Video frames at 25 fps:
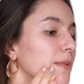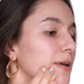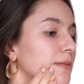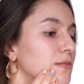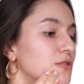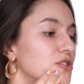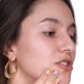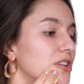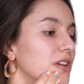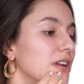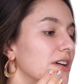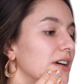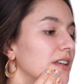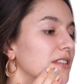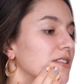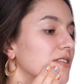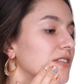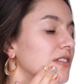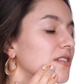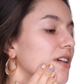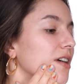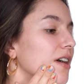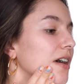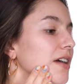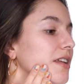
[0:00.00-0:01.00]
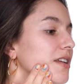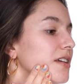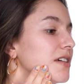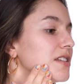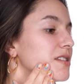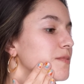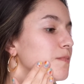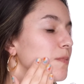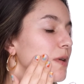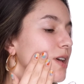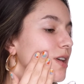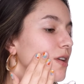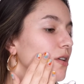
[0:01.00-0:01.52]
I'm just gonna add the
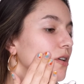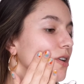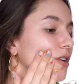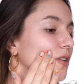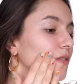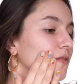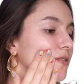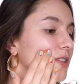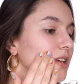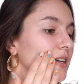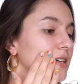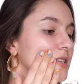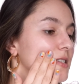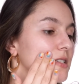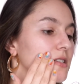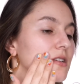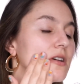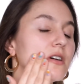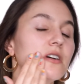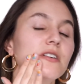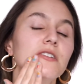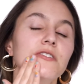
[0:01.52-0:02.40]
tiniest bit of this